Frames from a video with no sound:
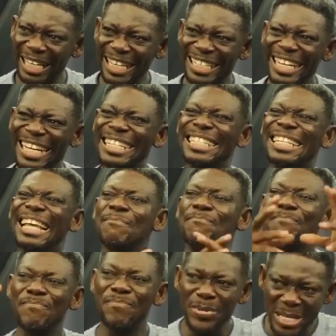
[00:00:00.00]
enye de
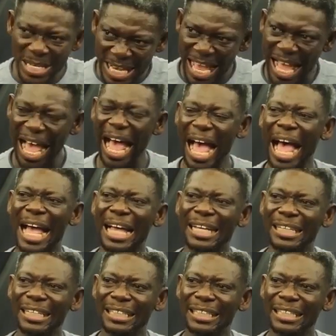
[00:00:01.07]
bia